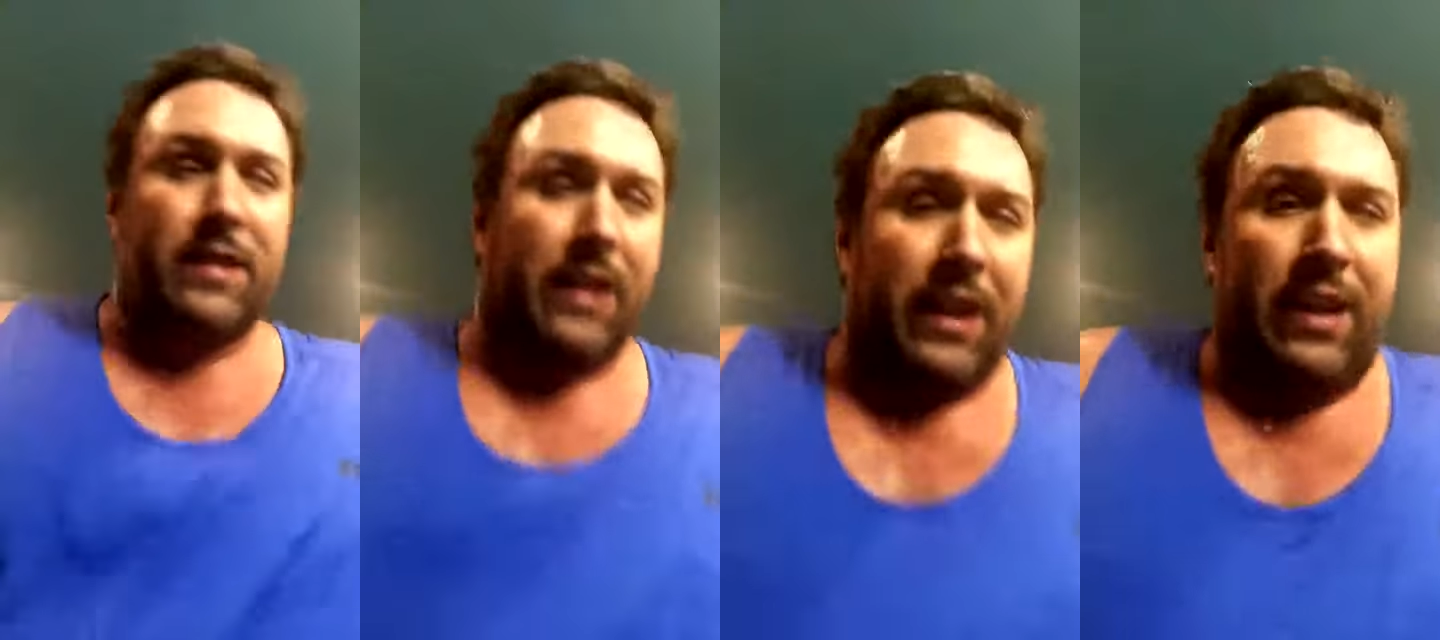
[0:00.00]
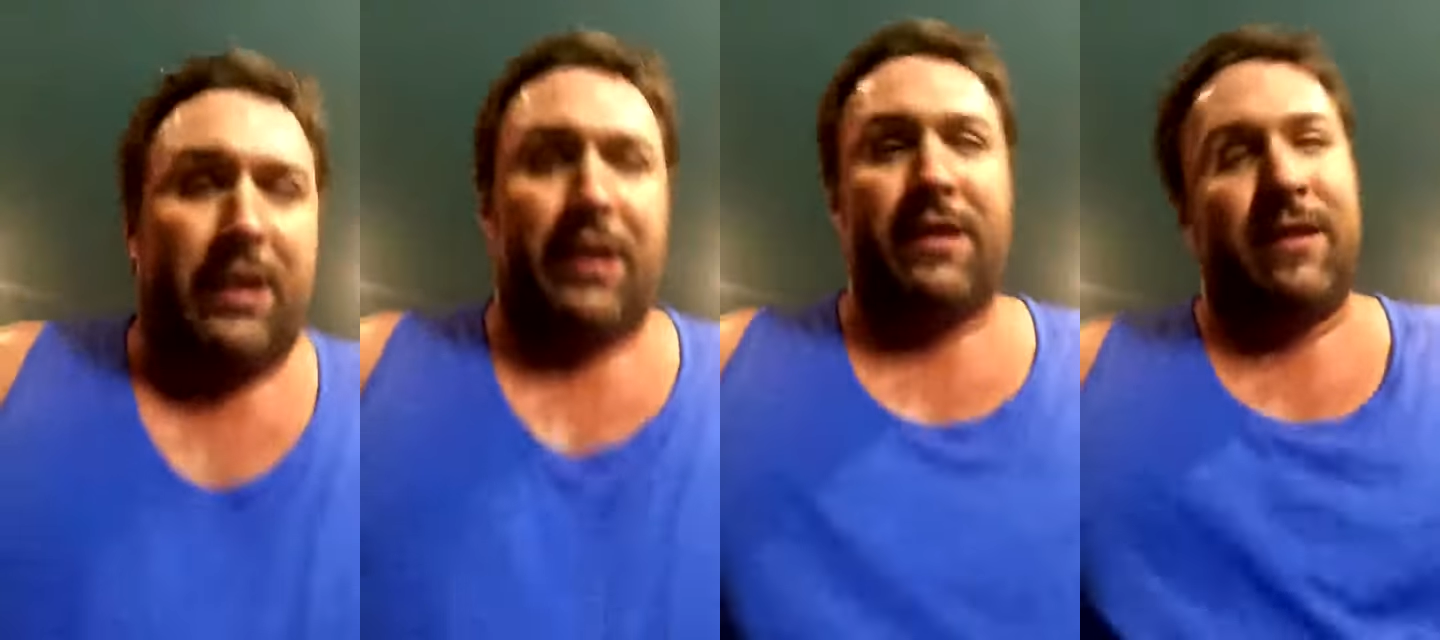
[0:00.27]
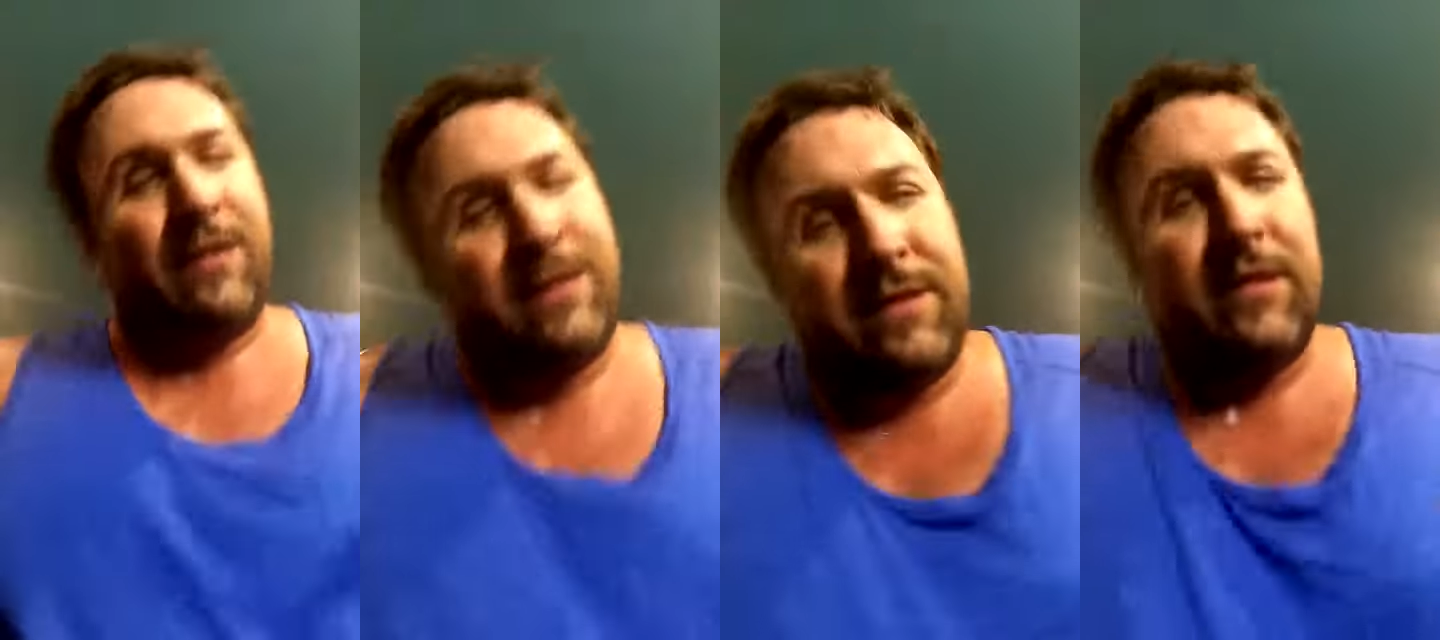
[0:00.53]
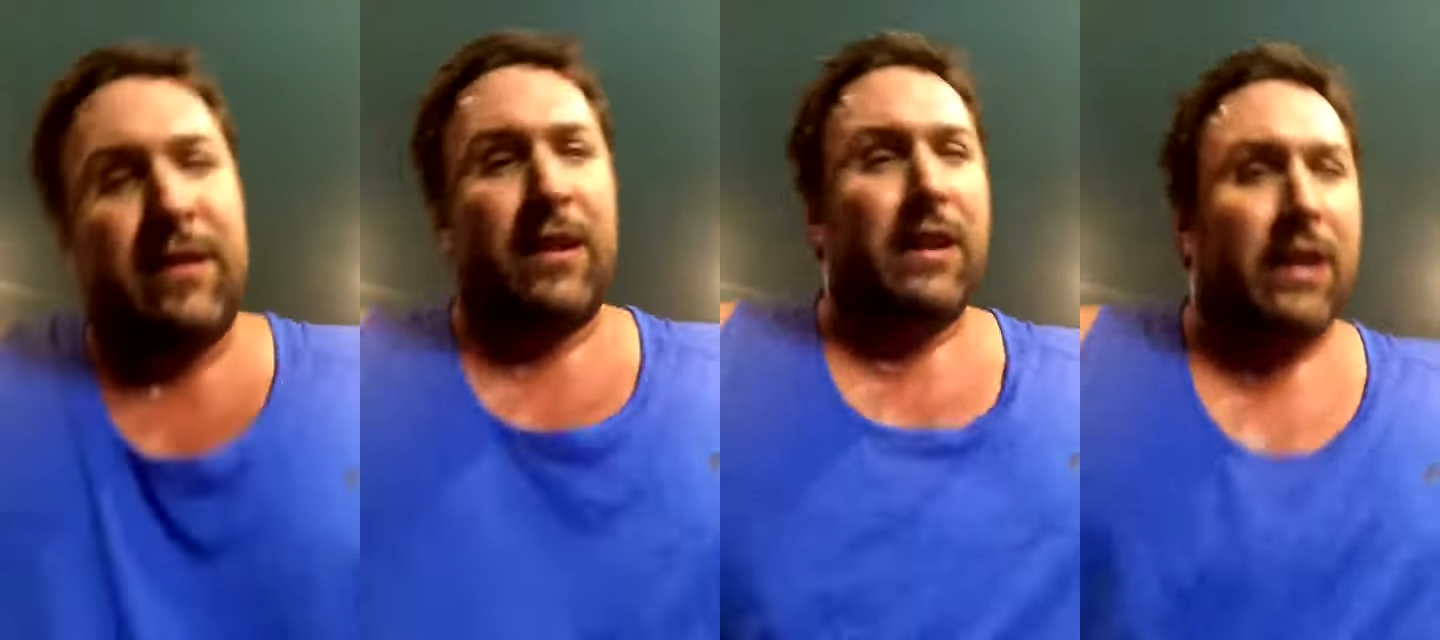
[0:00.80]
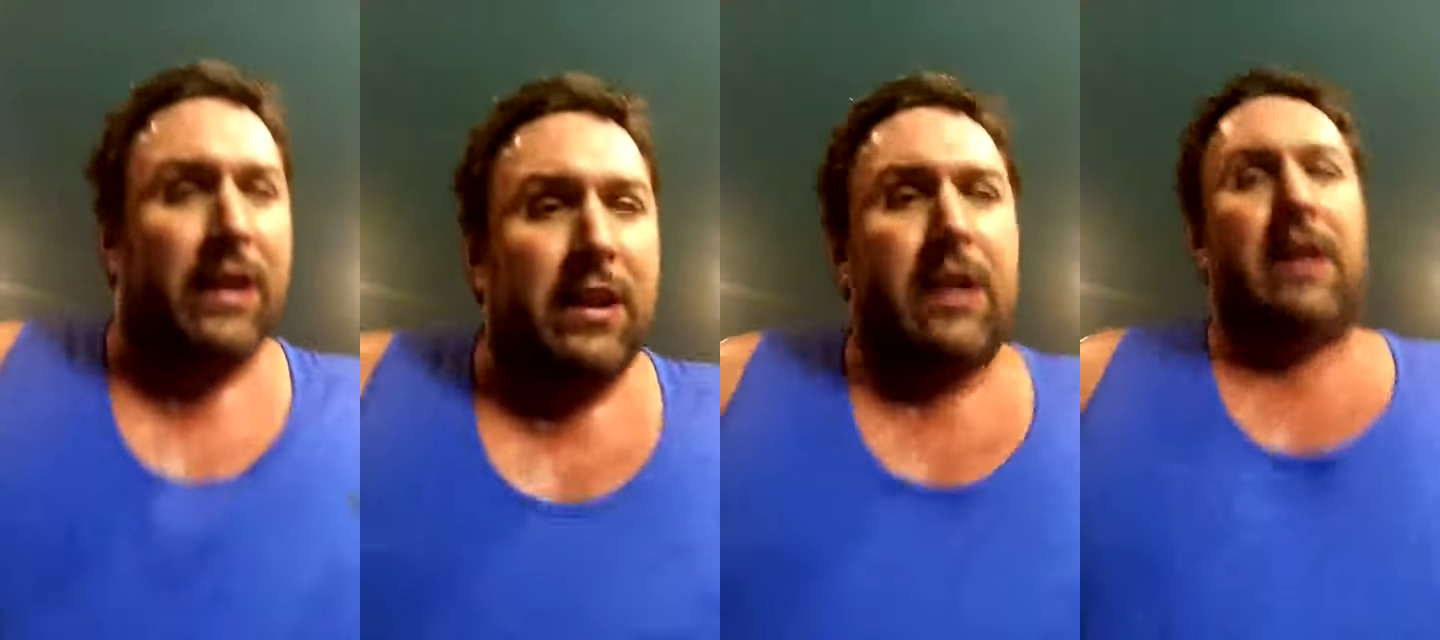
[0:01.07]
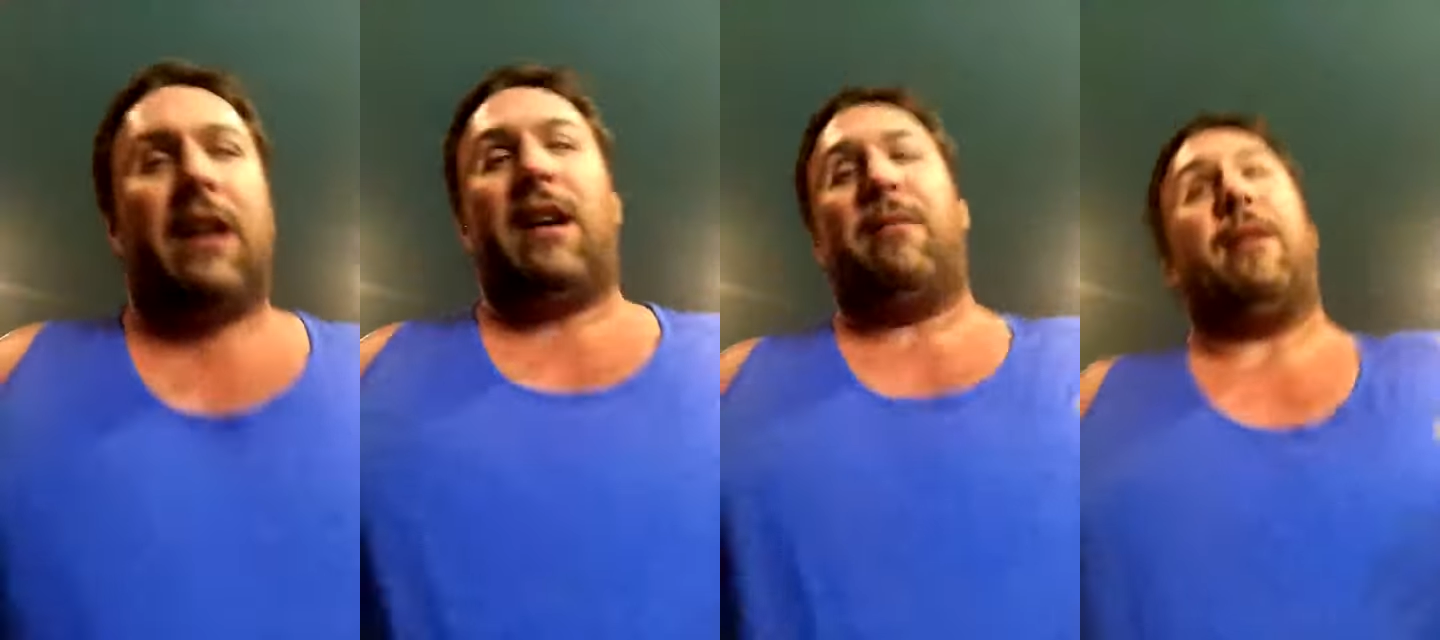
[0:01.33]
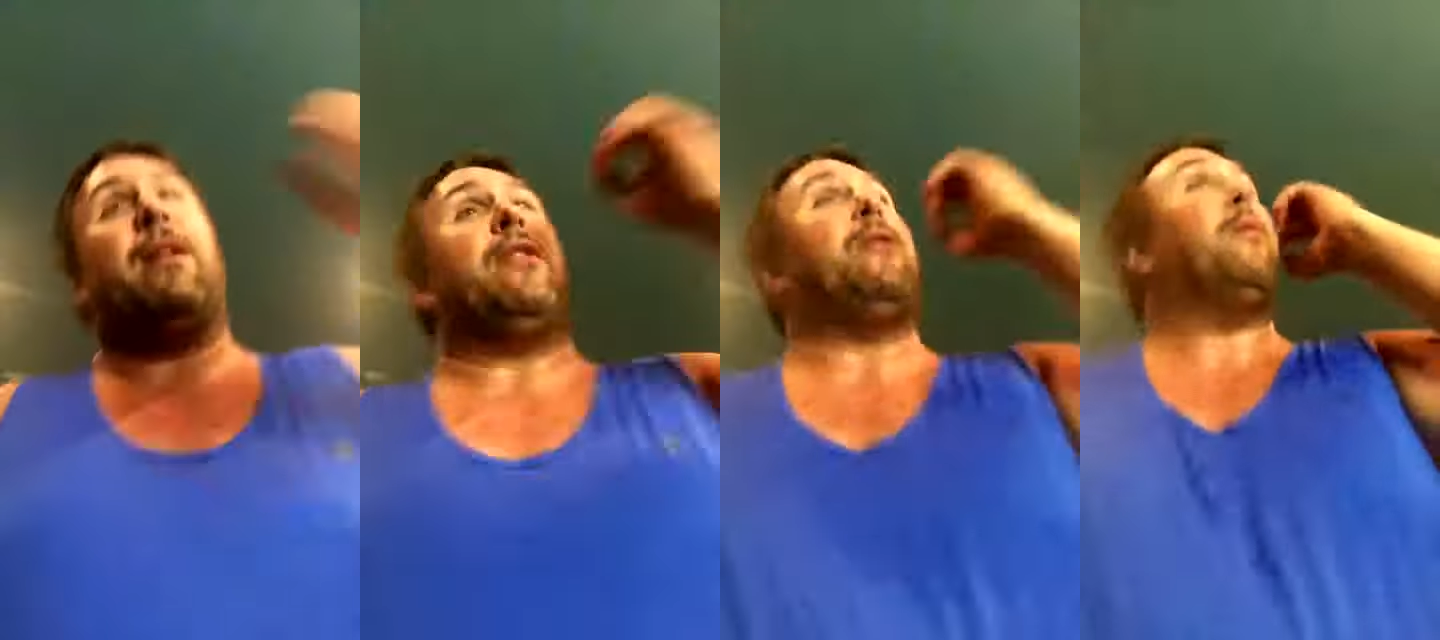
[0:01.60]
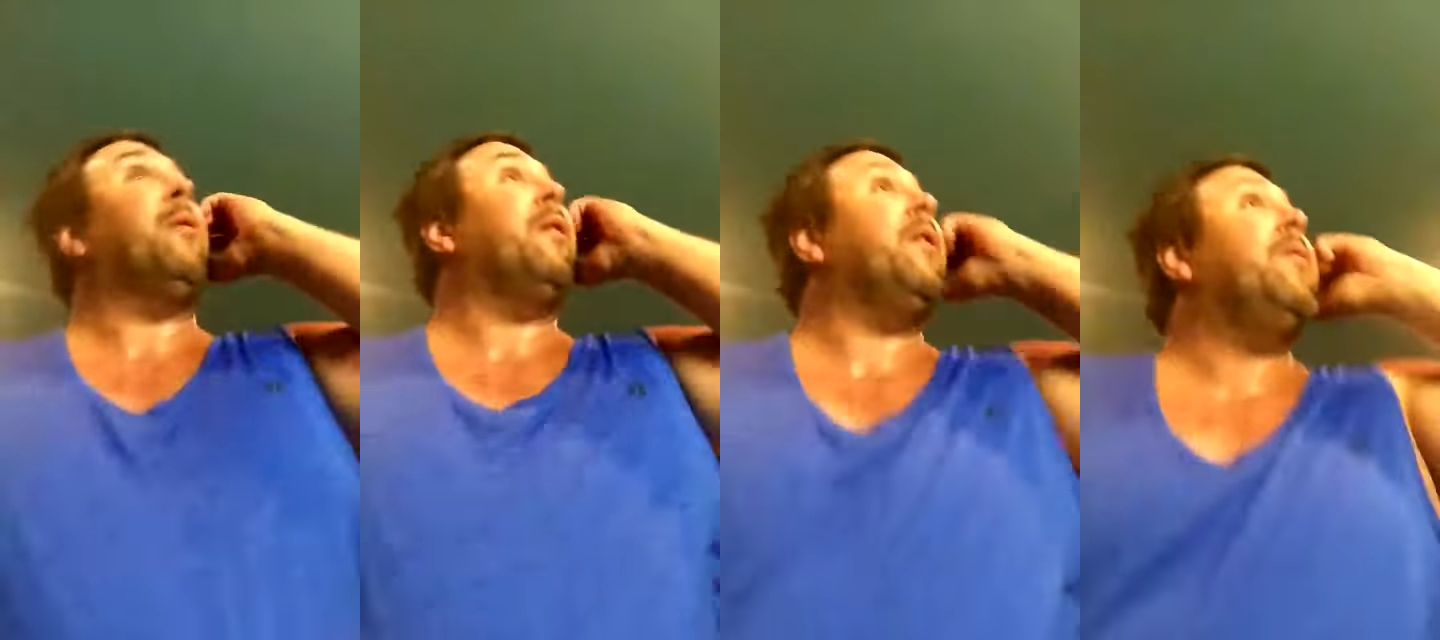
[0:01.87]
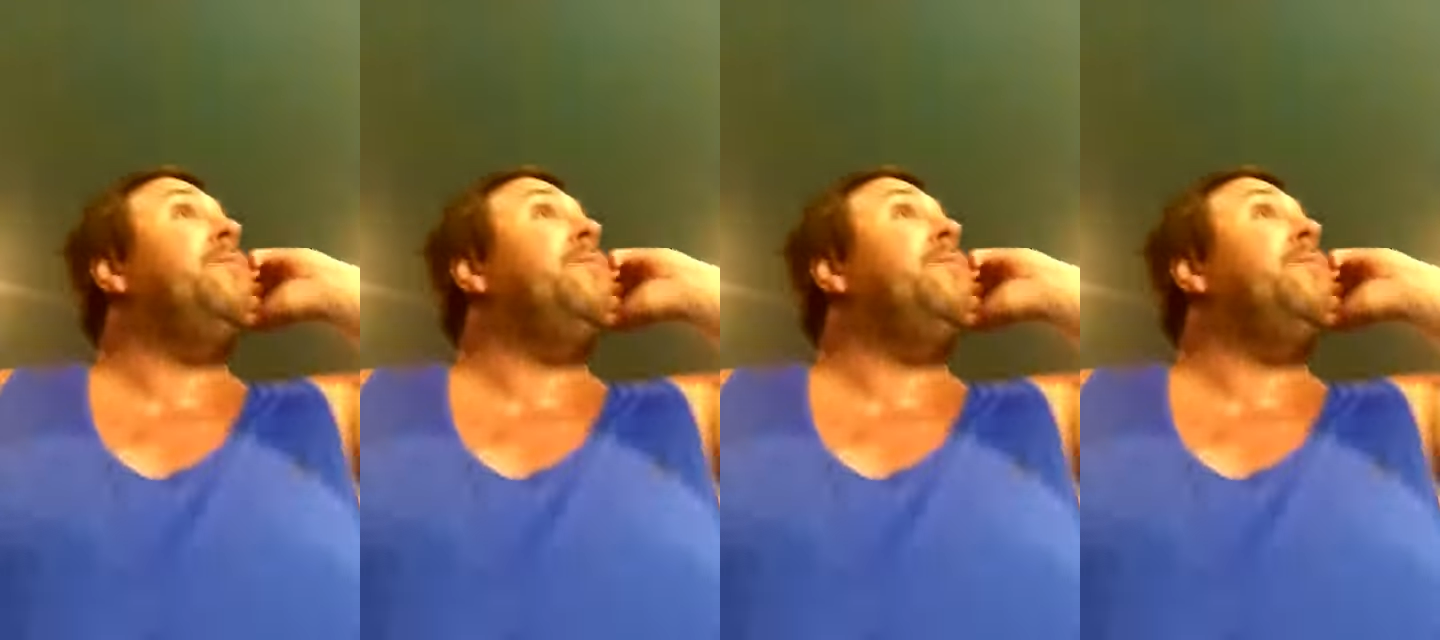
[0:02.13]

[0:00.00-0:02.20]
like about your